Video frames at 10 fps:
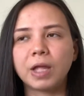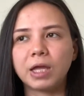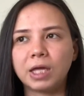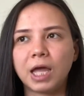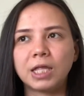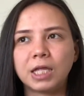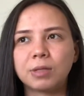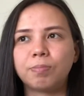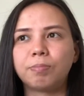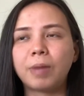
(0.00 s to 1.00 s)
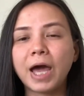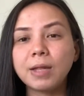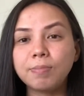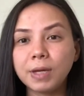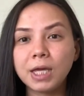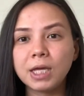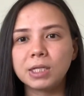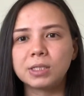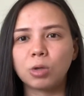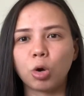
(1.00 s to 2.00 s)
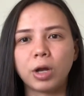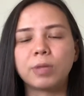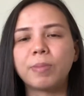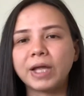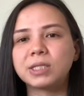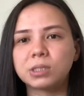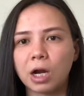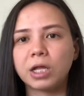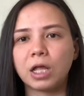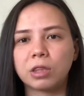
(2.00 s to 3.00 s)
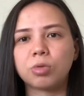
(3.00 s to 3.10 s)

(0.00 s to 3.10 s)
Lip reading: Again, it might be, or it might start at